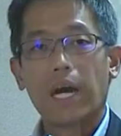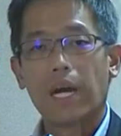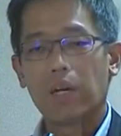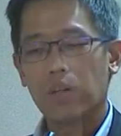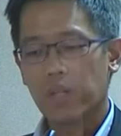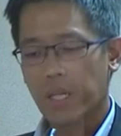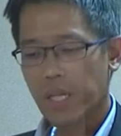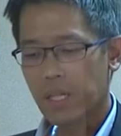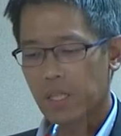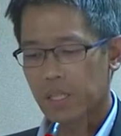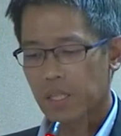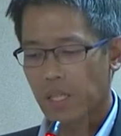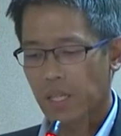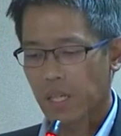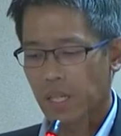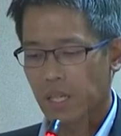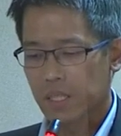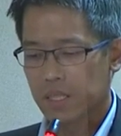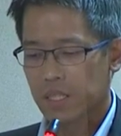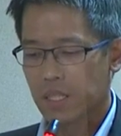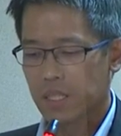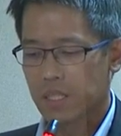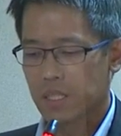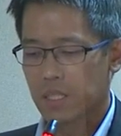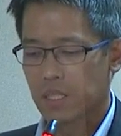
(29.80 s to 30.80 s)
Our
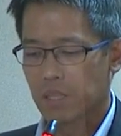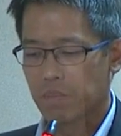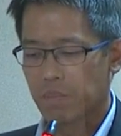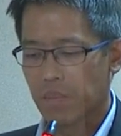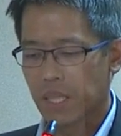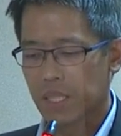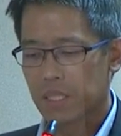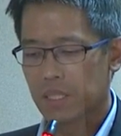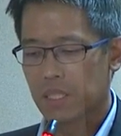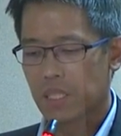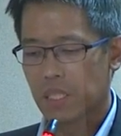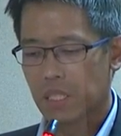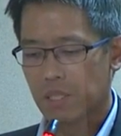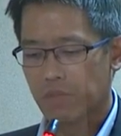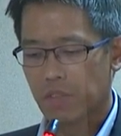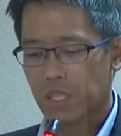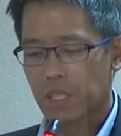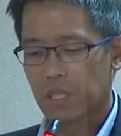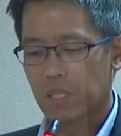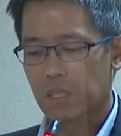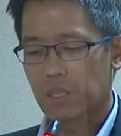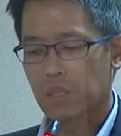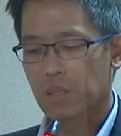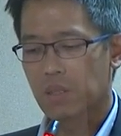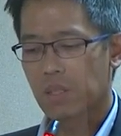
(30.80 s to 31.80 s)
healthcare system has
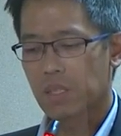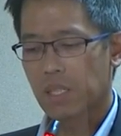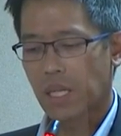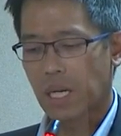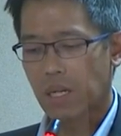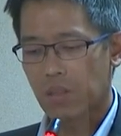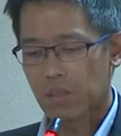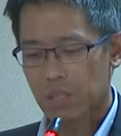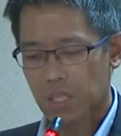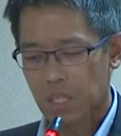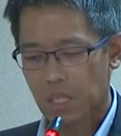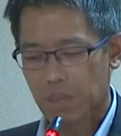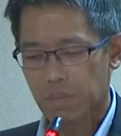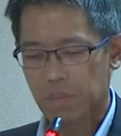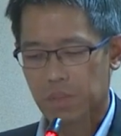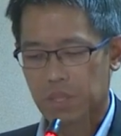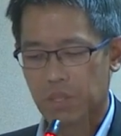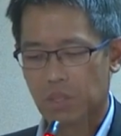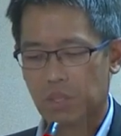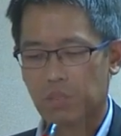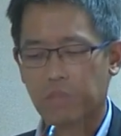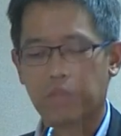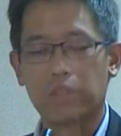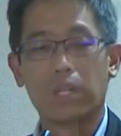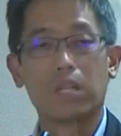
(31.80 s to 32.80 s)
delivered good
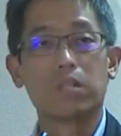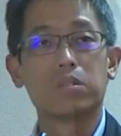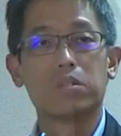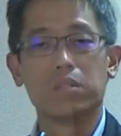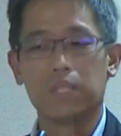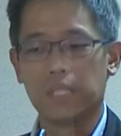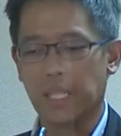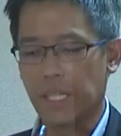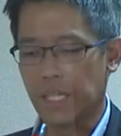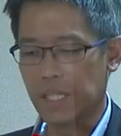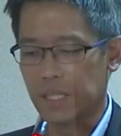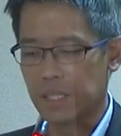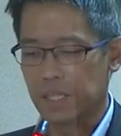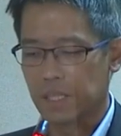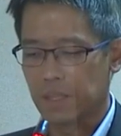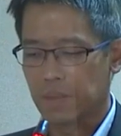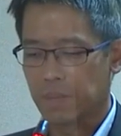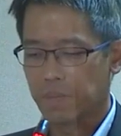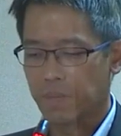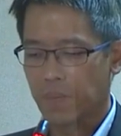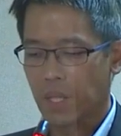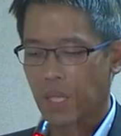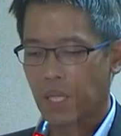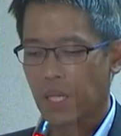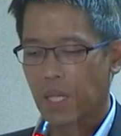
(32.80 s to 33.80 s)
outcomes overall to date.
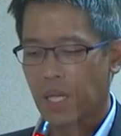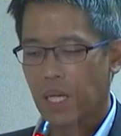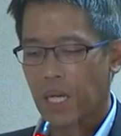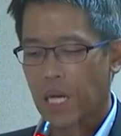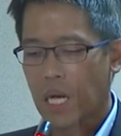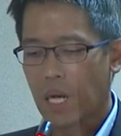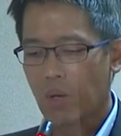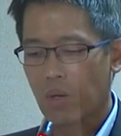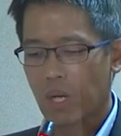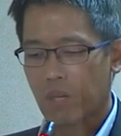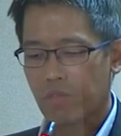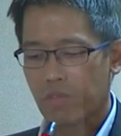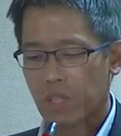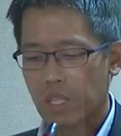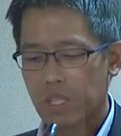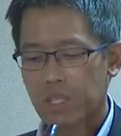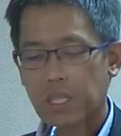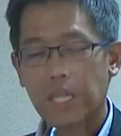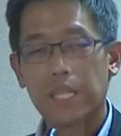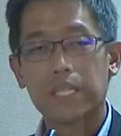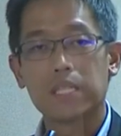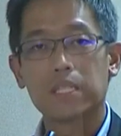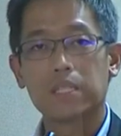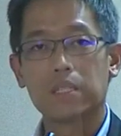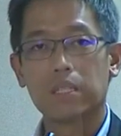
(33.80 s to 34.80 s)
However,
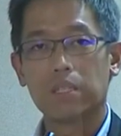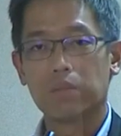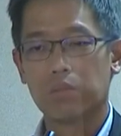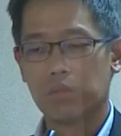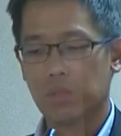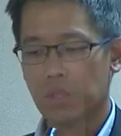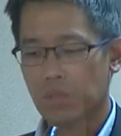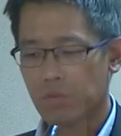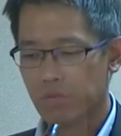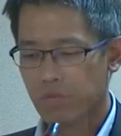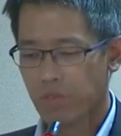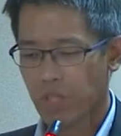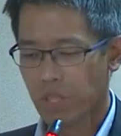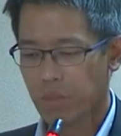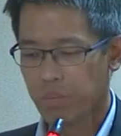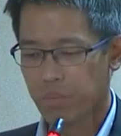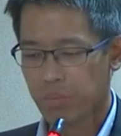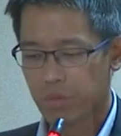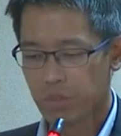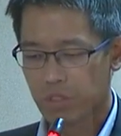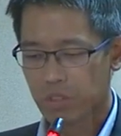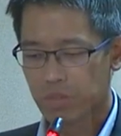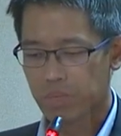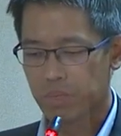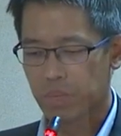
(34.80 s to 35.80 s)
there's still room for
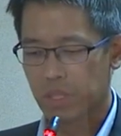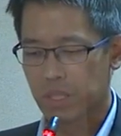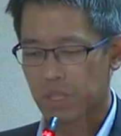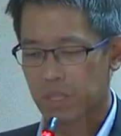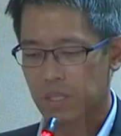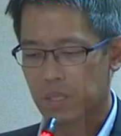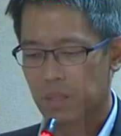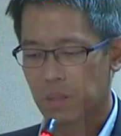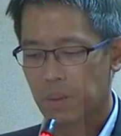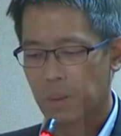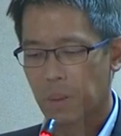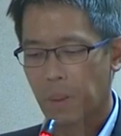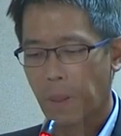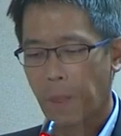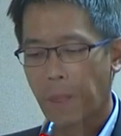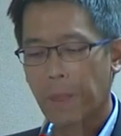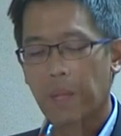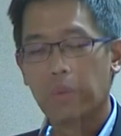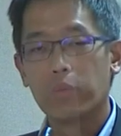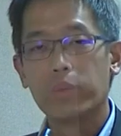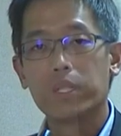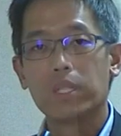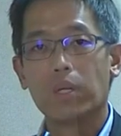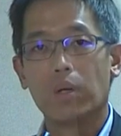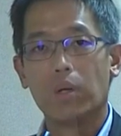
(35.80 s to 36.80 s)
improvement.
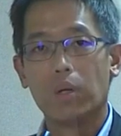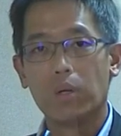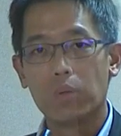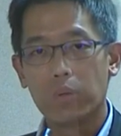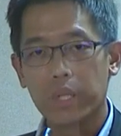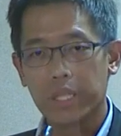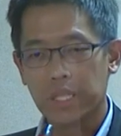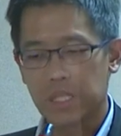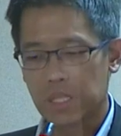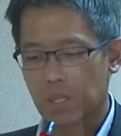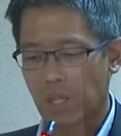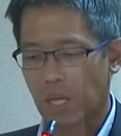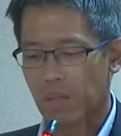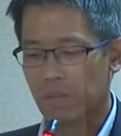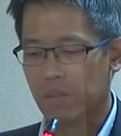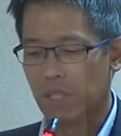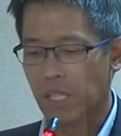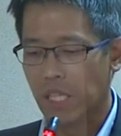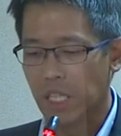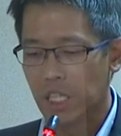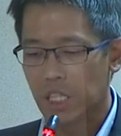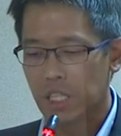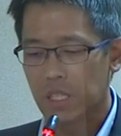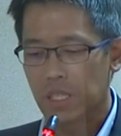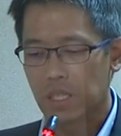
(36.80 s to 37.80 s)
We owe it to our
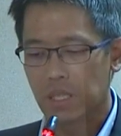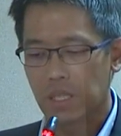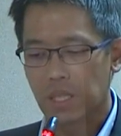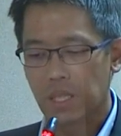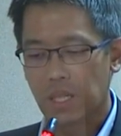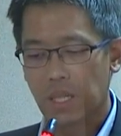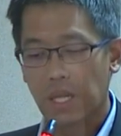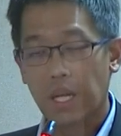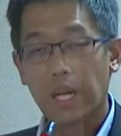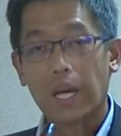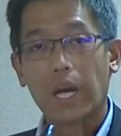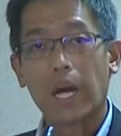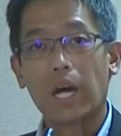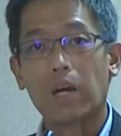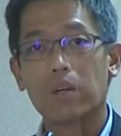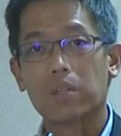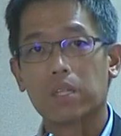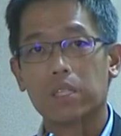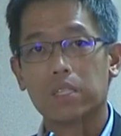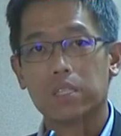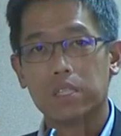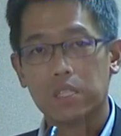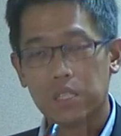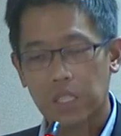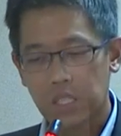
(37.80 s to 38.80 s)
nation, our
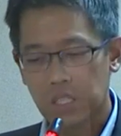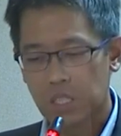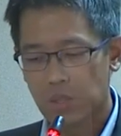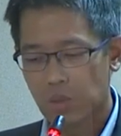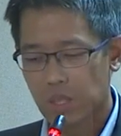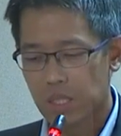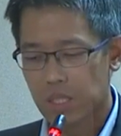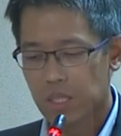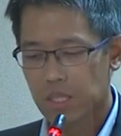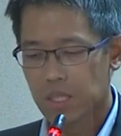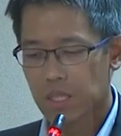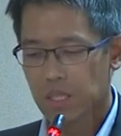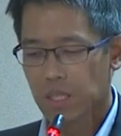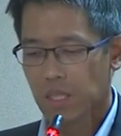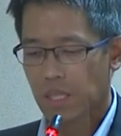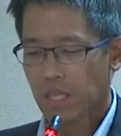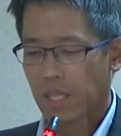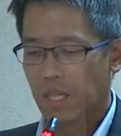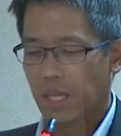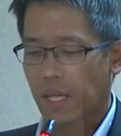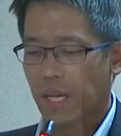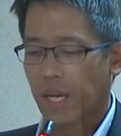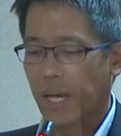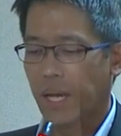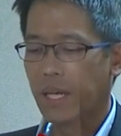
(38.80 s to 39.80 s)
constituents,
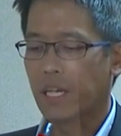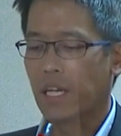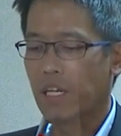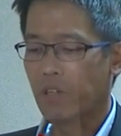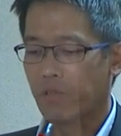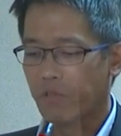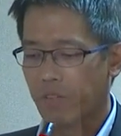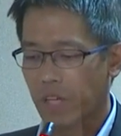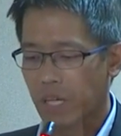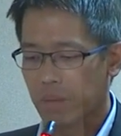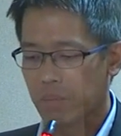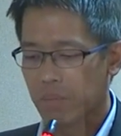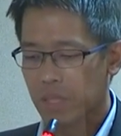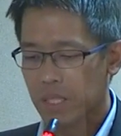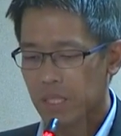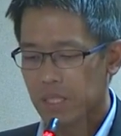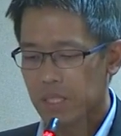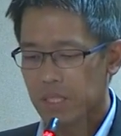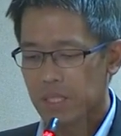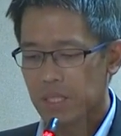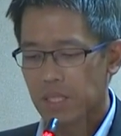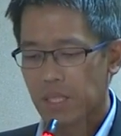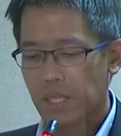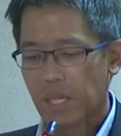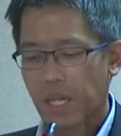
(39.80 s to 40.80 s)
and our
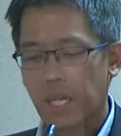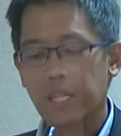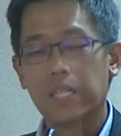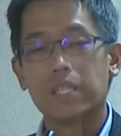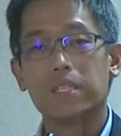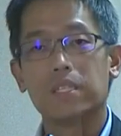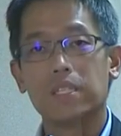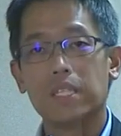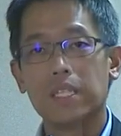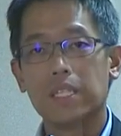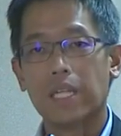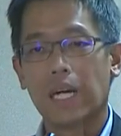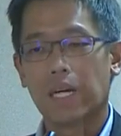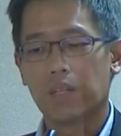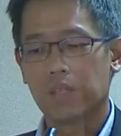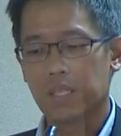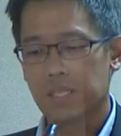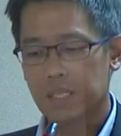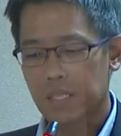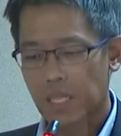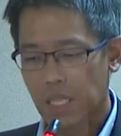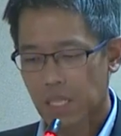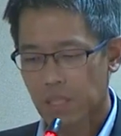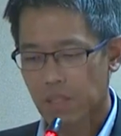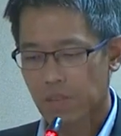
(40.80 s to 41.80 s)
families, and indeed
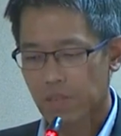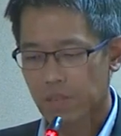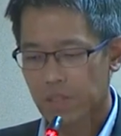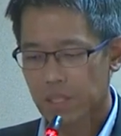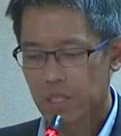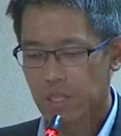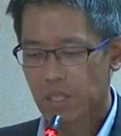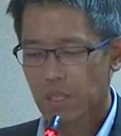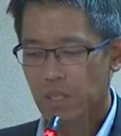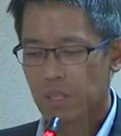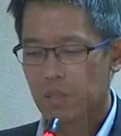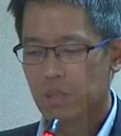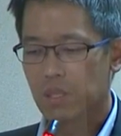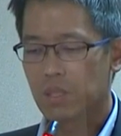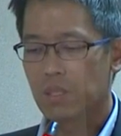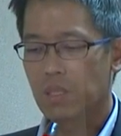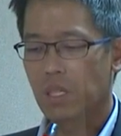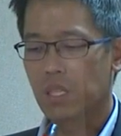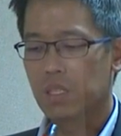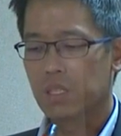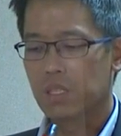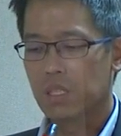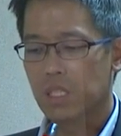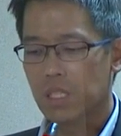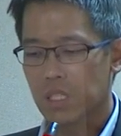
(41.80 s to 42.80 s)
ourselves, to
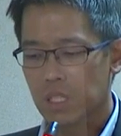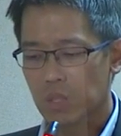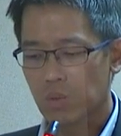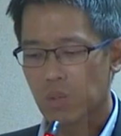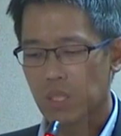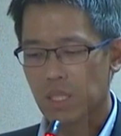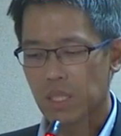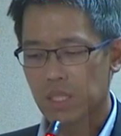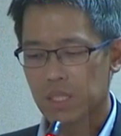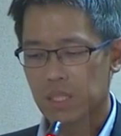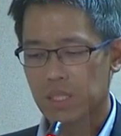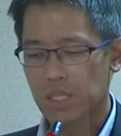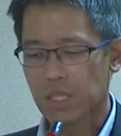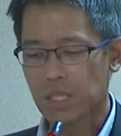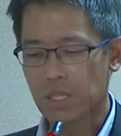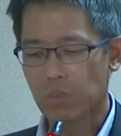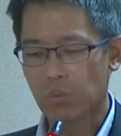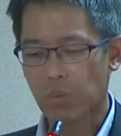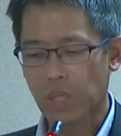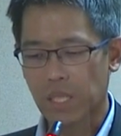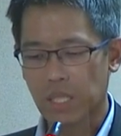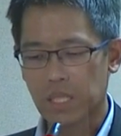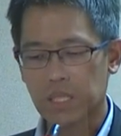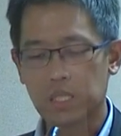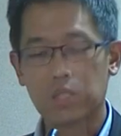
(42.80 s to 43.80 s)
continually seek
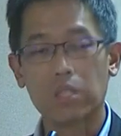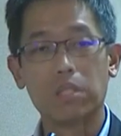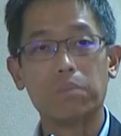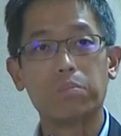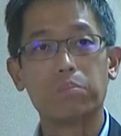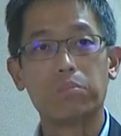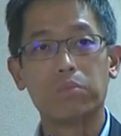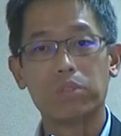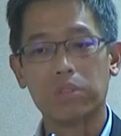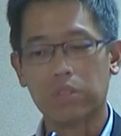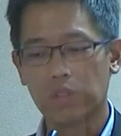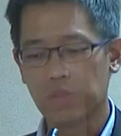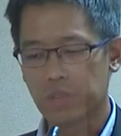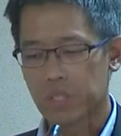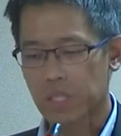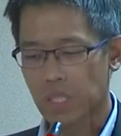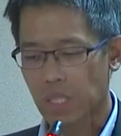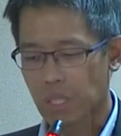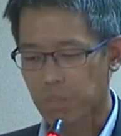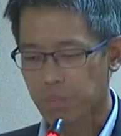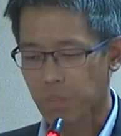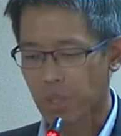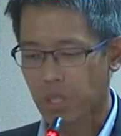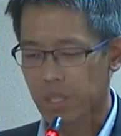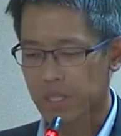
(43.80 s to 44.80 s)
ways to improve
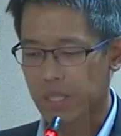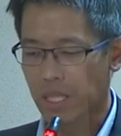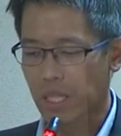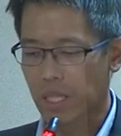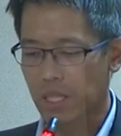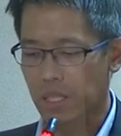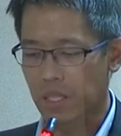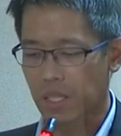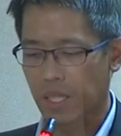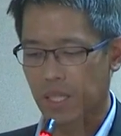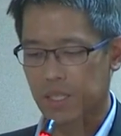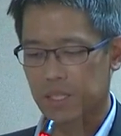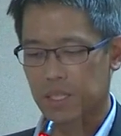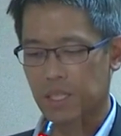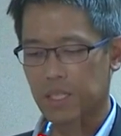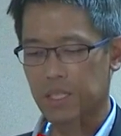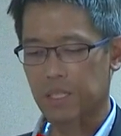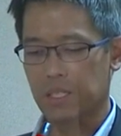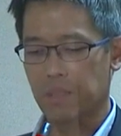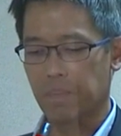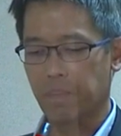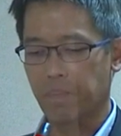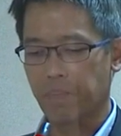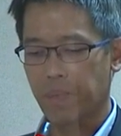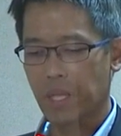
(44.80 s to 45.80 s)
Singapore's healthcare
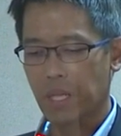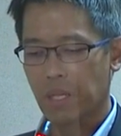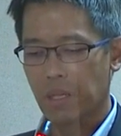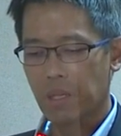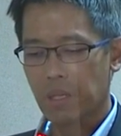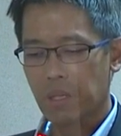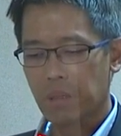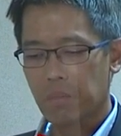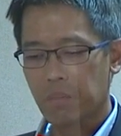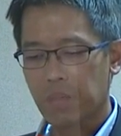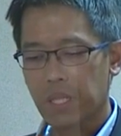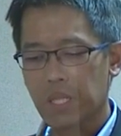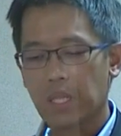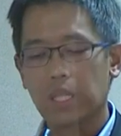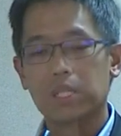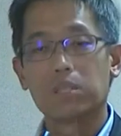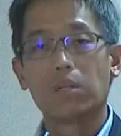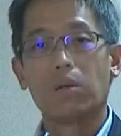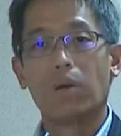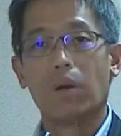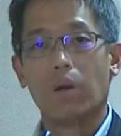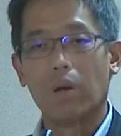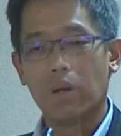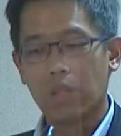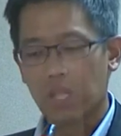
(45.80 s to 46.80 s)
system, because
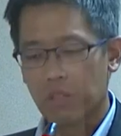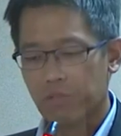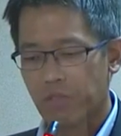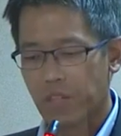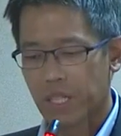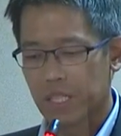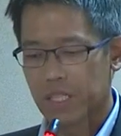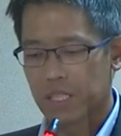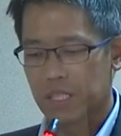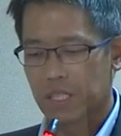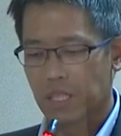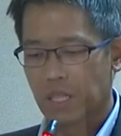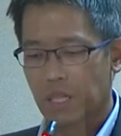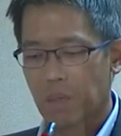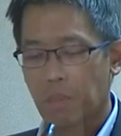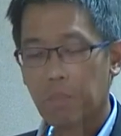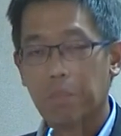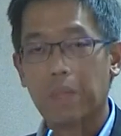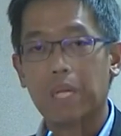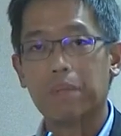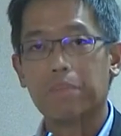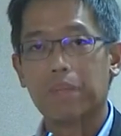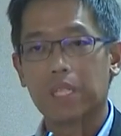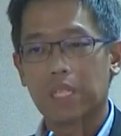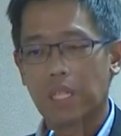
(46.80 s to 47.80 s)
all of us
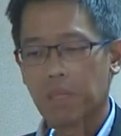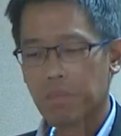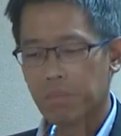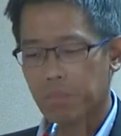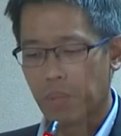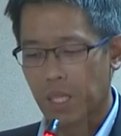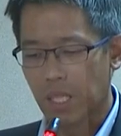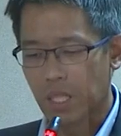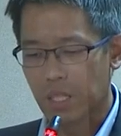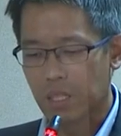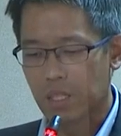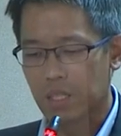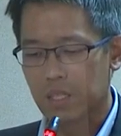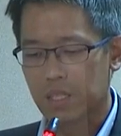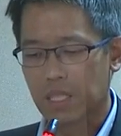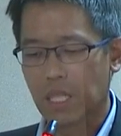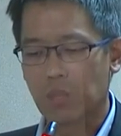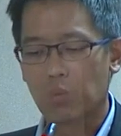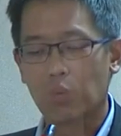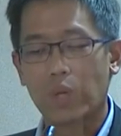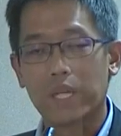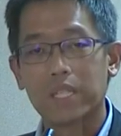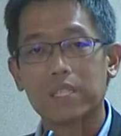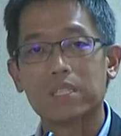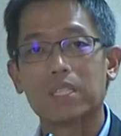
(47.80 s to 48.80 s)
may become patients
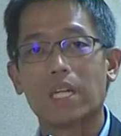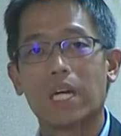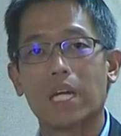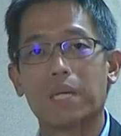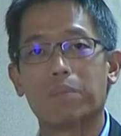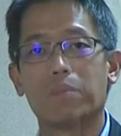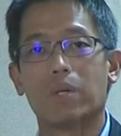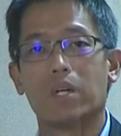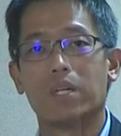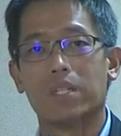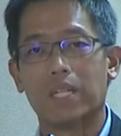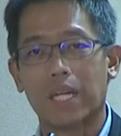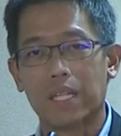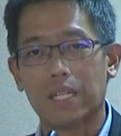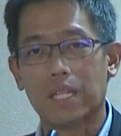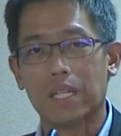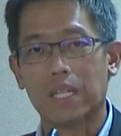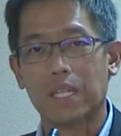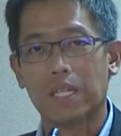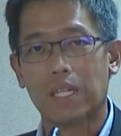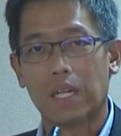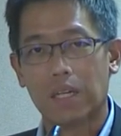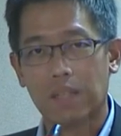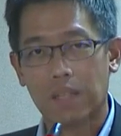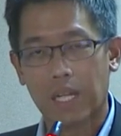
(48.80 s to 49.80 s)
at one time or
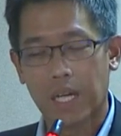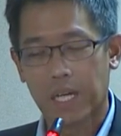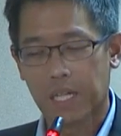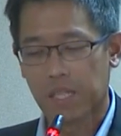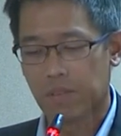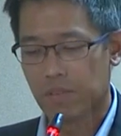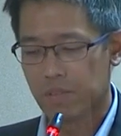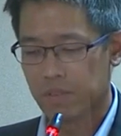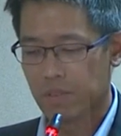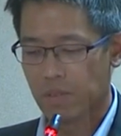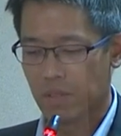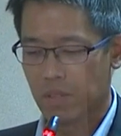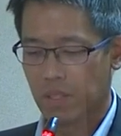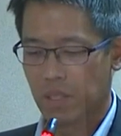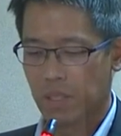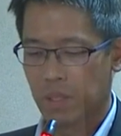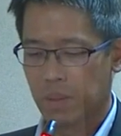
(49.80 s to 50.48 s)
another in our lives.